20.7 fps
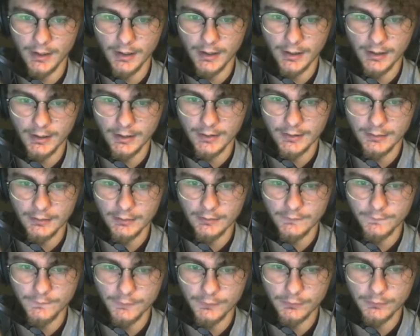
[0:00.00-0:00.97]

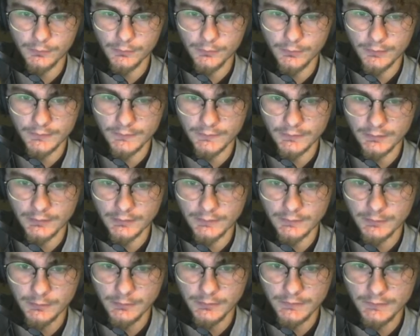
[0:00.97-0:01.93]
Let's see,
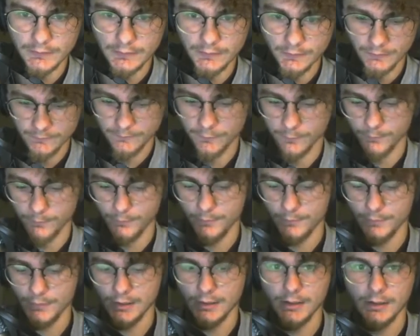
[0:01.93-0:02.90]
does anyone say anything for
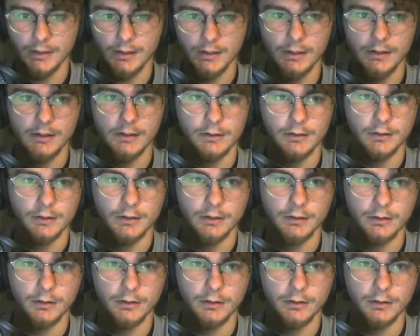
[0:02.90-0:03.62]
Mac?